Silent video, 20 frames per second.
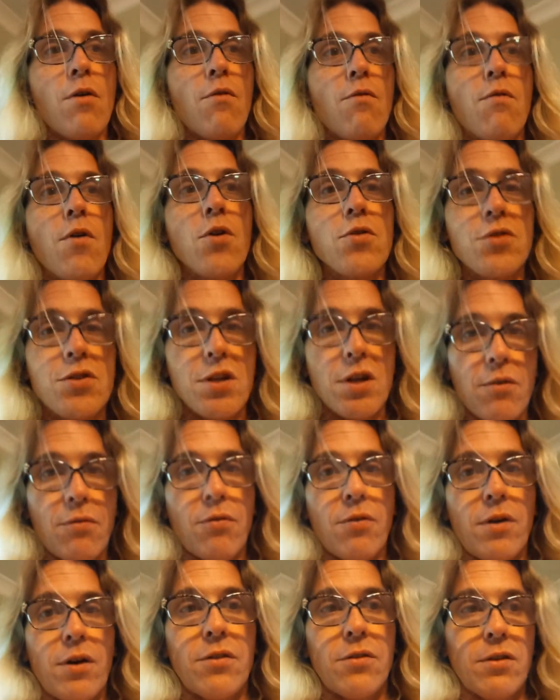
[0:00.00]

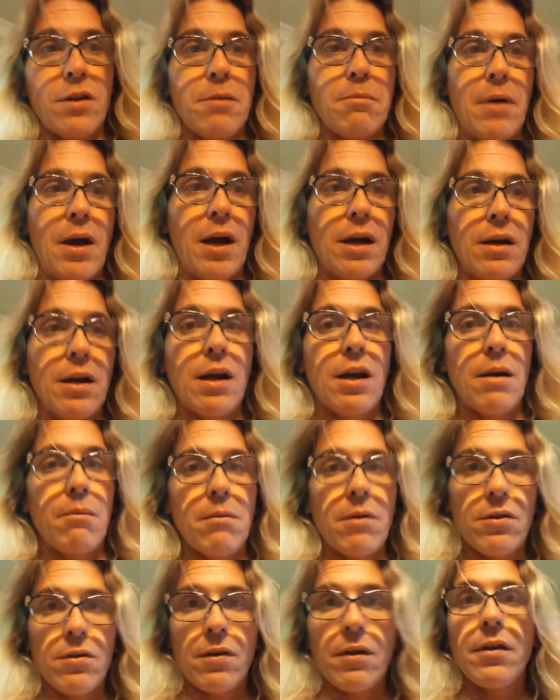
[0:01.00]
vociferously,
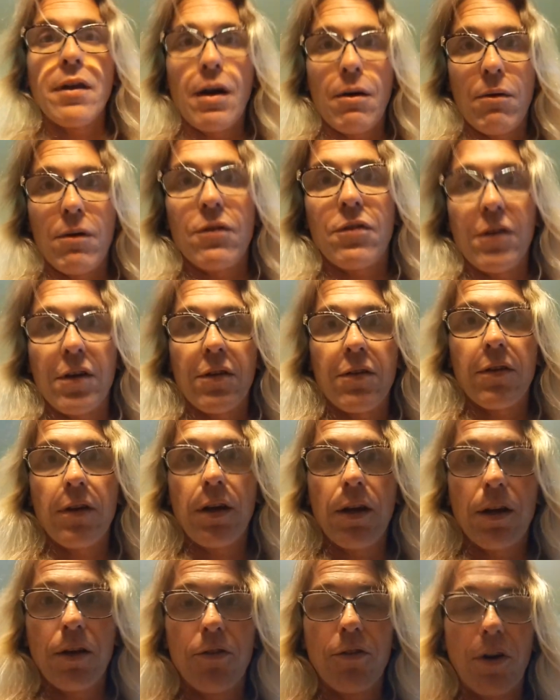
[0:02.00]
magnanimously, that we've
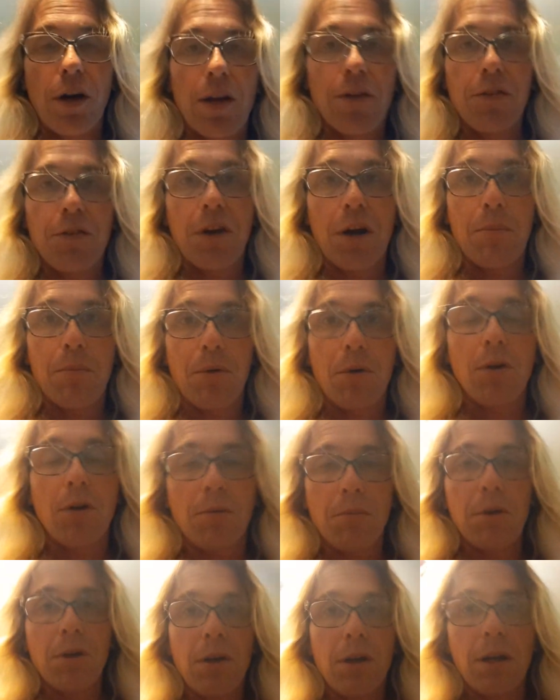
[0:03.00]
succeeded transtemporal
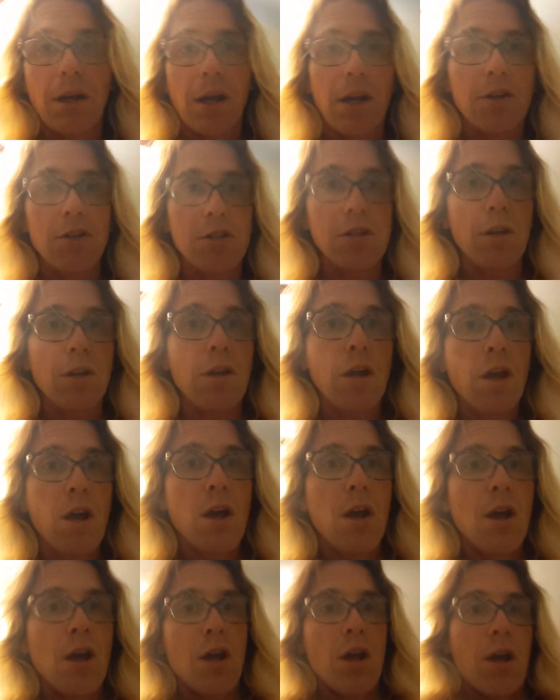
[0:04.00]
communication.
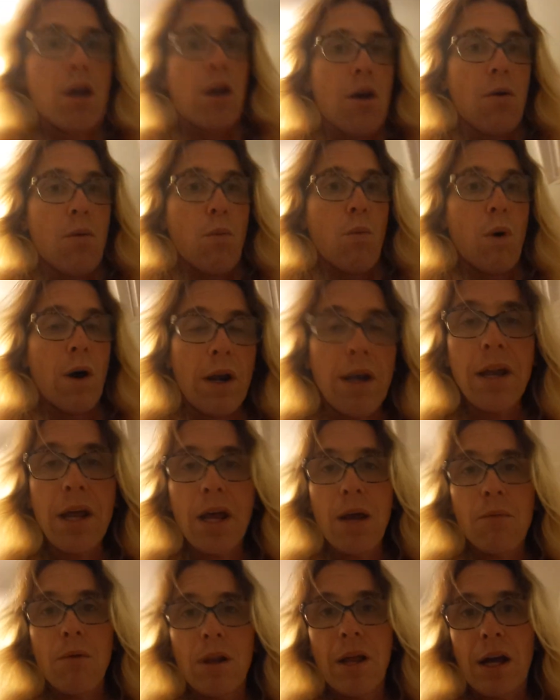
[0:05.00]
One
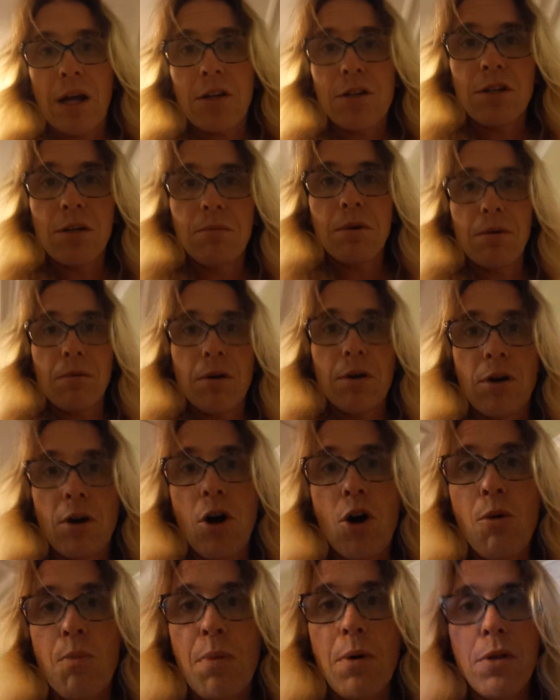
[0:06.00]
day we'll actually be able to
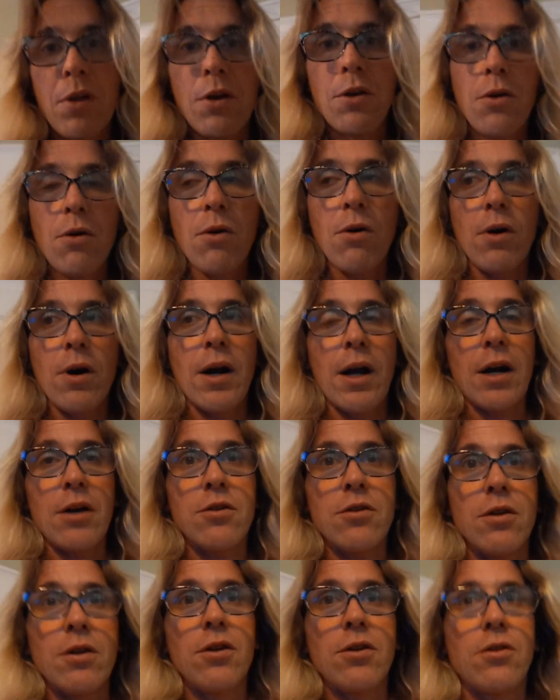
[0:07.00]
open the door and
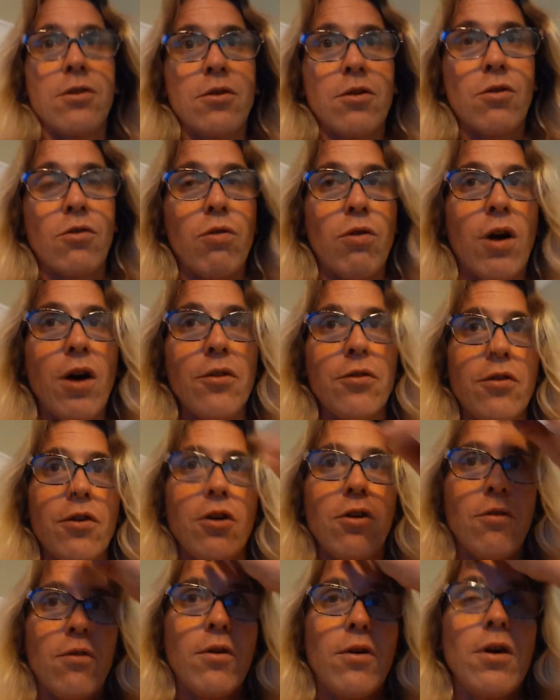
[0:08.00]
actually cross
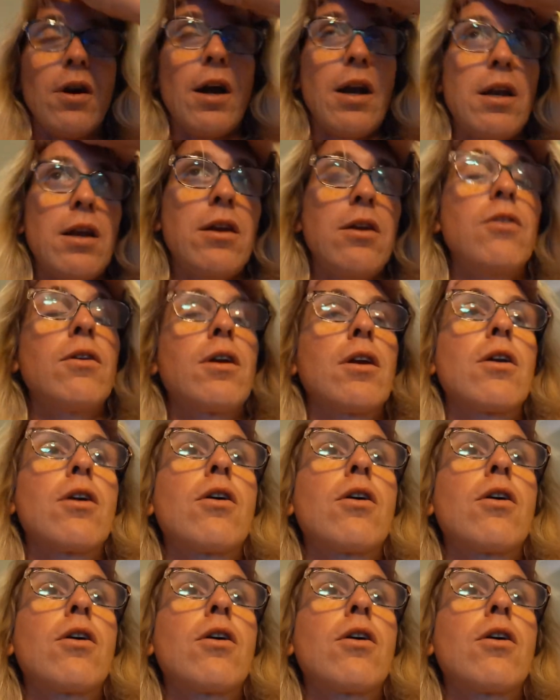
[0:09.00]
over, and you can